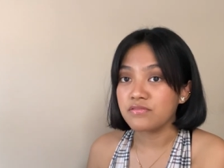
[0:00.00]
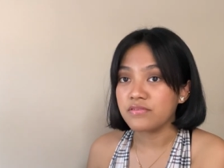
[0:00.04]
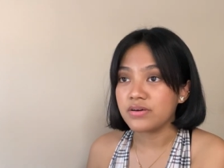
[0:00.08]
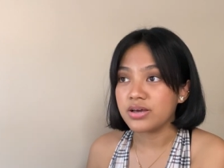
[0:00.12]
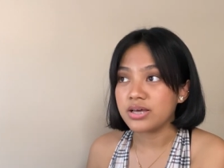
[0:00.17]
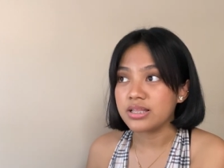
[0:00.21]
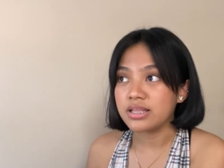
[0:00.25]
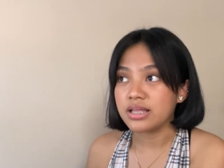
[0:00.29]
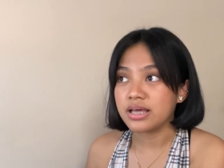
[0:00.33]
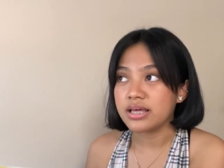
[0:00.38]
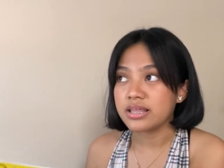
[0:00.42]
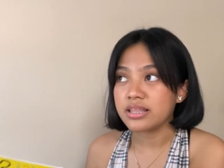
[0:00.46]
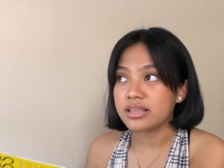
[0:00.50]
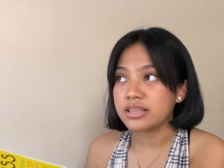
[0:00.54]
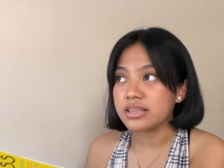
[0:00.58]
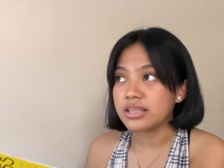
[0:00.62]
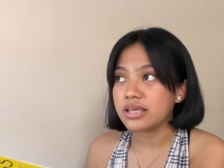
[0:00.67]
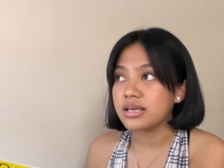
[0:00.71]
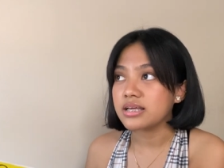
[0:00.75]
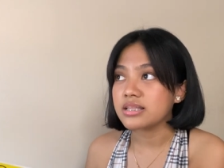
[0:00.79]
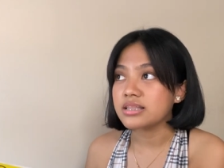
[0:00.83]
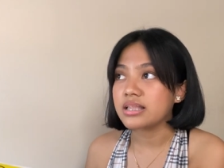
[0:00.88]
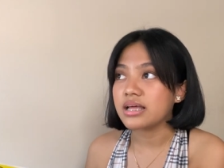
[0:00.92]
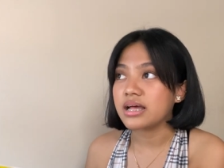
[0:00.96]
and I
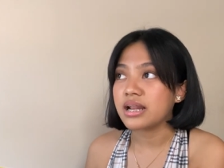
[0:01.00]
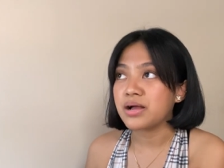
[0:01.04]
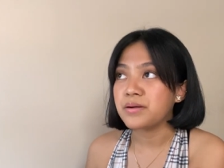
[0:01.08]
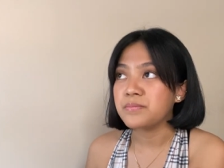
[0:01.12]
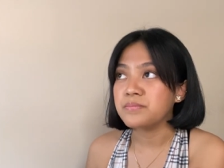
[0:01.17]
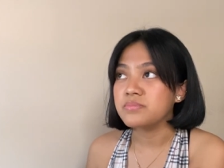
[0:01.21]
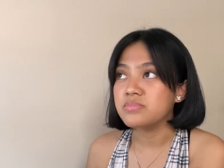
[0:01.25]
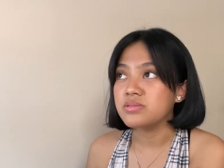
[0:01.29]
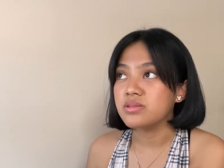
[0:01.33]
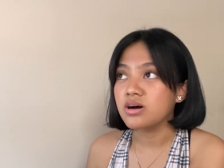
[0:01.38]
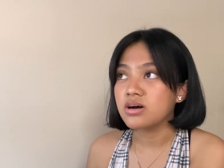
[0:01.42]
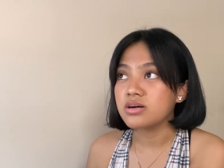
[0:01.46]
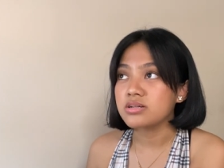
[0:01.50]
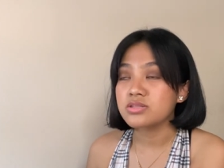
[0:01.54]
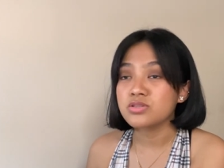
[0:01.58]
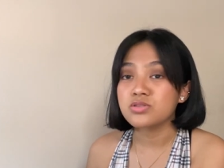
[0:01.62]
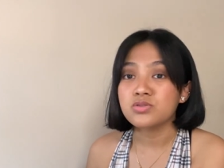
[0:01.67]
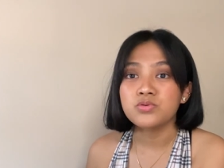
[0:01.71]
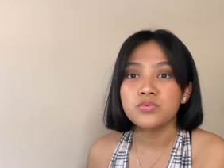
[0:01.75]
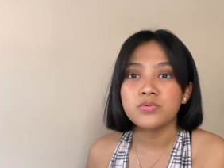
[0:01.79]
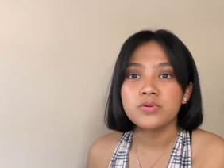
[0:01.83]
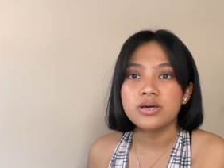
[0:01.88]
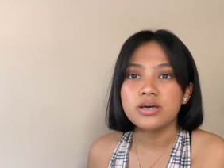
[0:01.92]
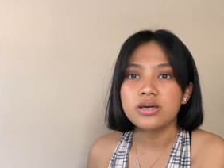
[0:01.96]
think that I'm not
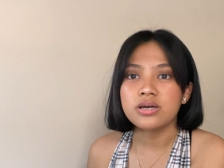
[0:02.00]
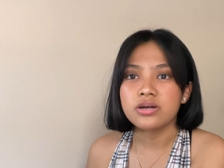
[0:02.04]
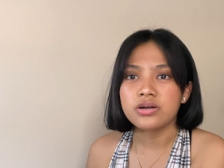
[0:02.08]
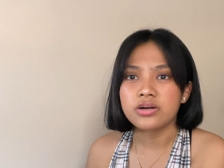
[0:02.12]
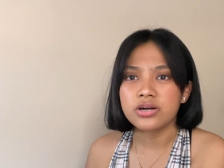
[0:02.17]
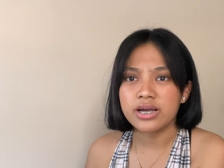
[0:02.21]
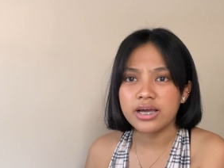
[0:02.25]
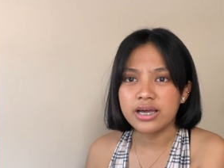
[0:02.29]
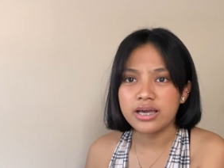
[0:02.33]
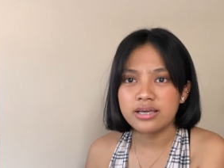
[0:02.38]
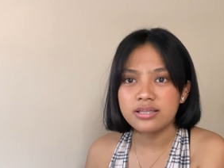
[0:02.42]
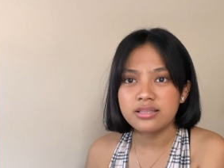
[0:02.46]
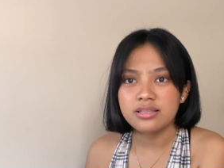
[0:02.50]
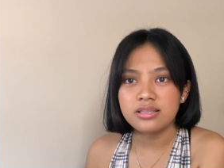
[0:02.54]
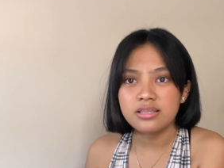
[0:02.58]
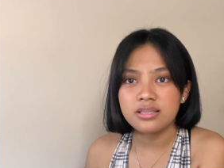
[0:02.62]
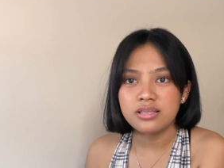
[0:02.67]
doing great